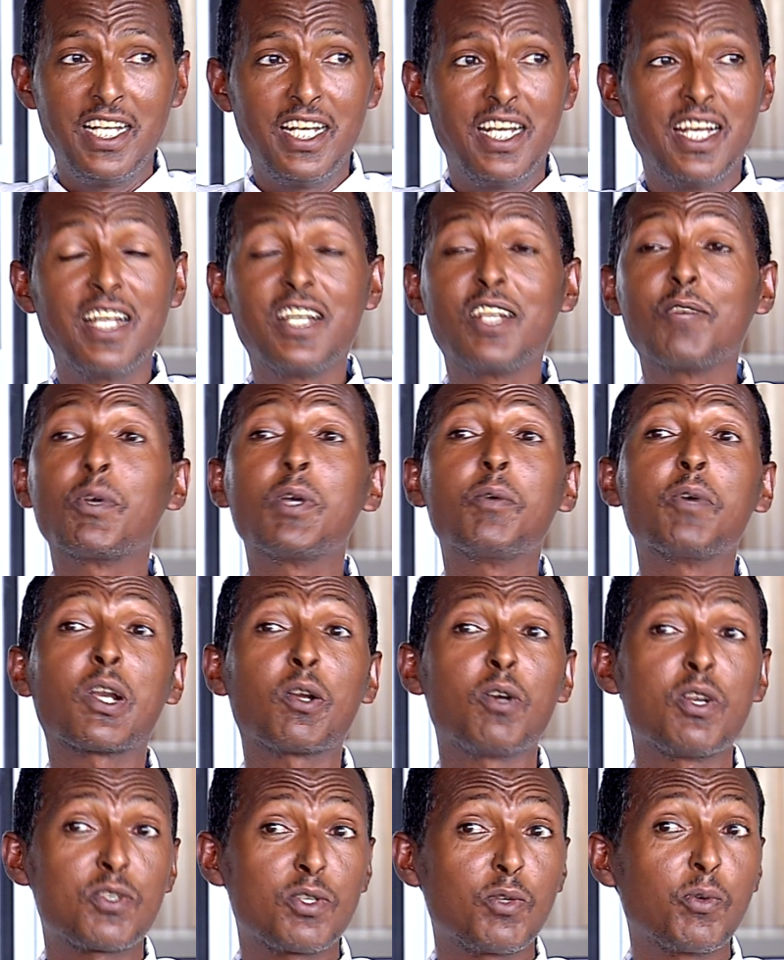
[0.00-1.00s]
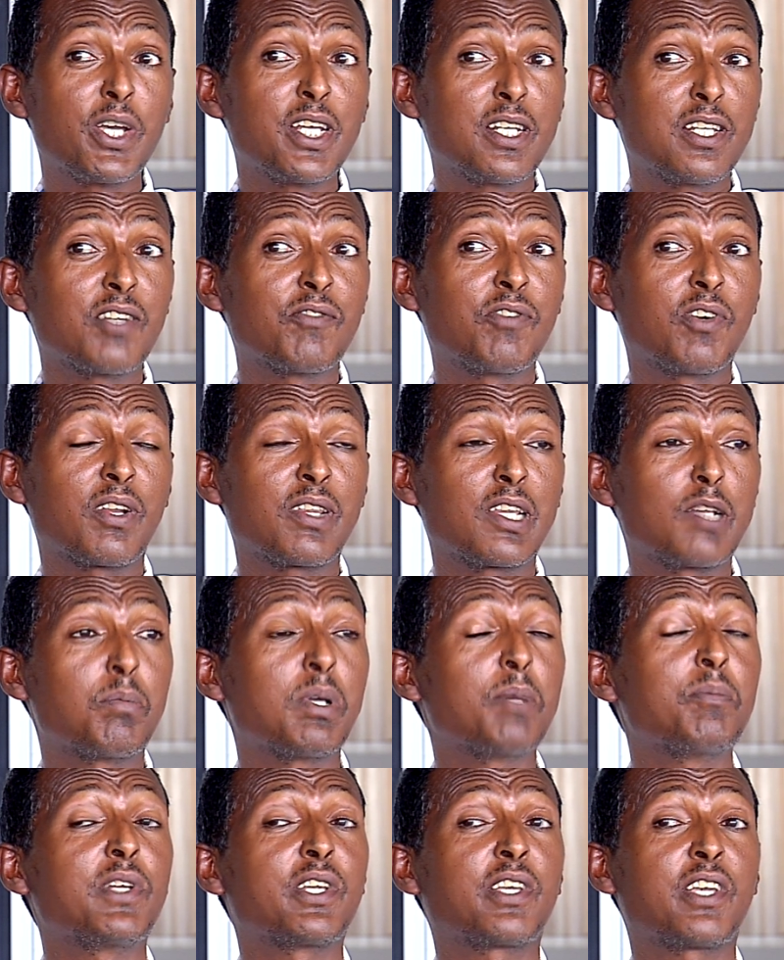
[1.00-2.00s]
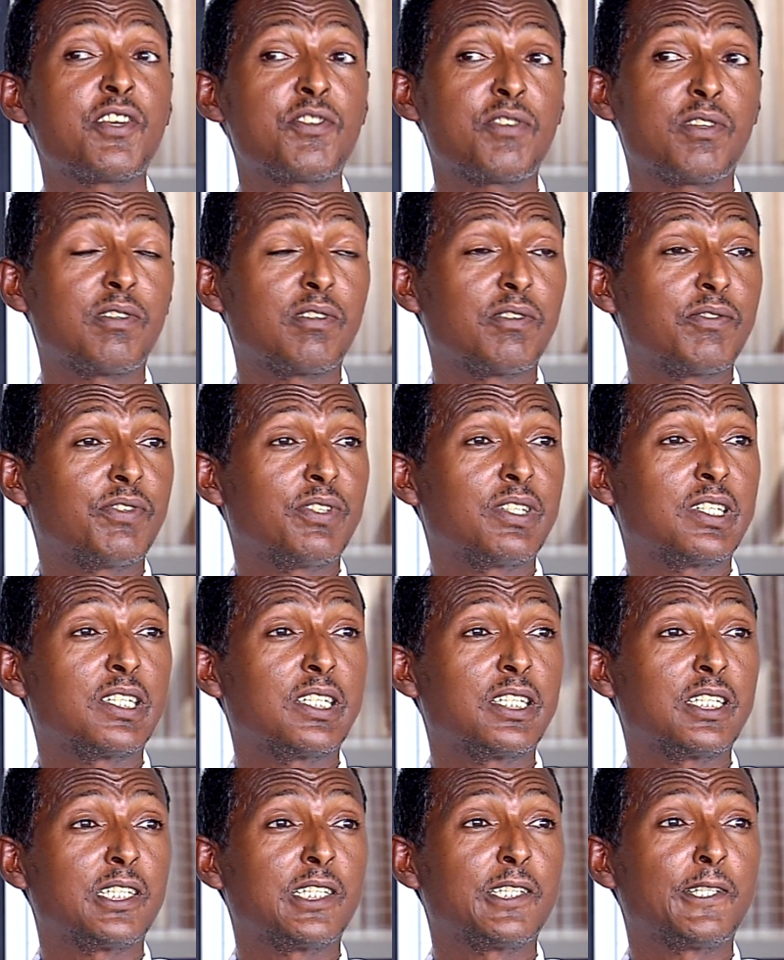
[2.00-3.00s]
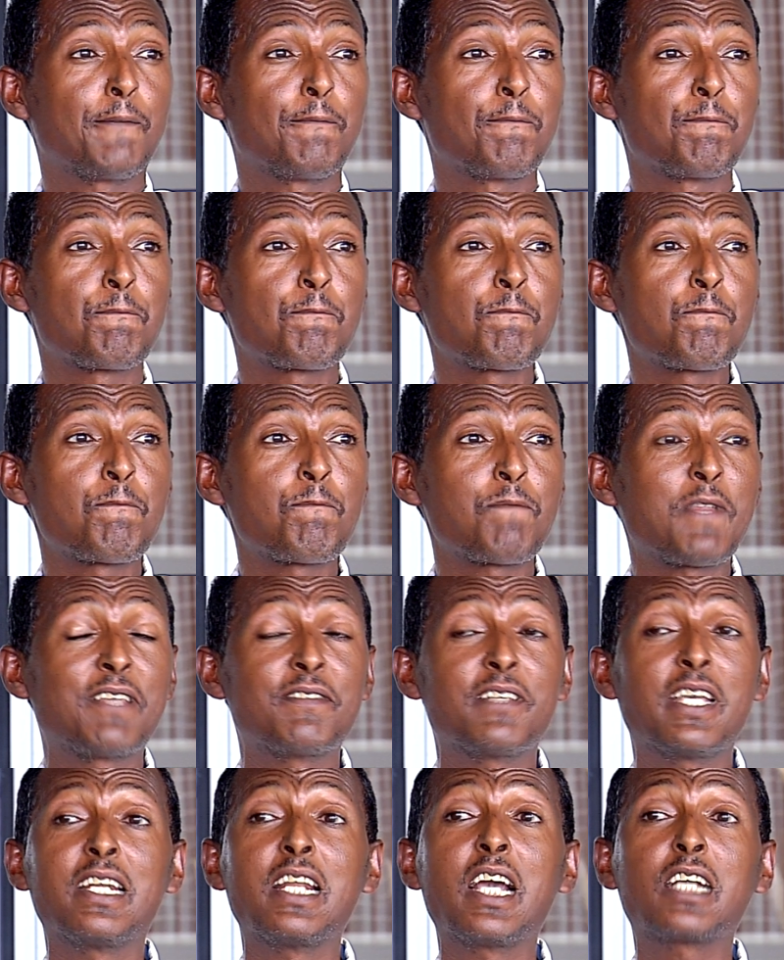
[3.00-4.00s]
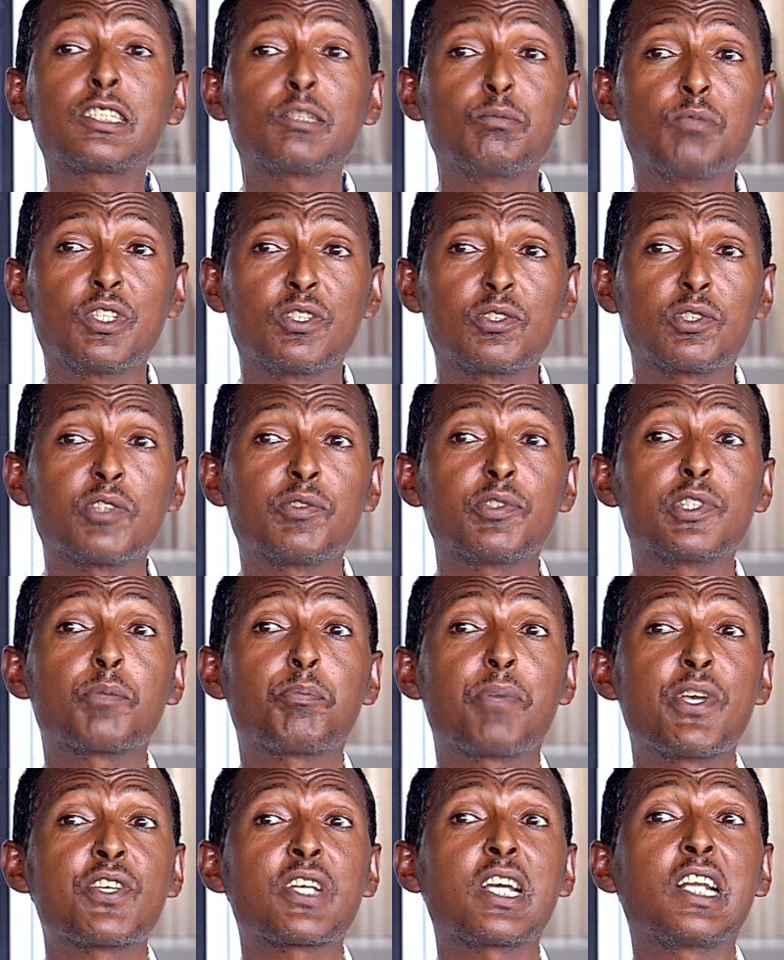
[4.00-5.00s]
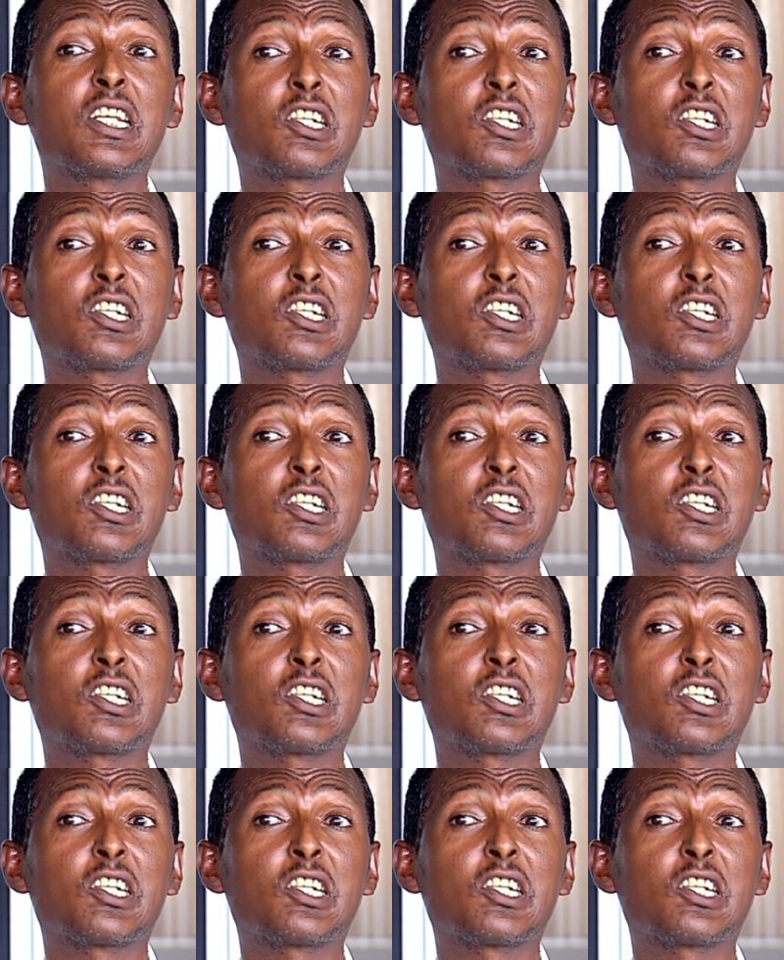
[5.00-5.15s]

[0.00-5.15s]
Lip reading: And we were also waiting for the publication of the enactment of Special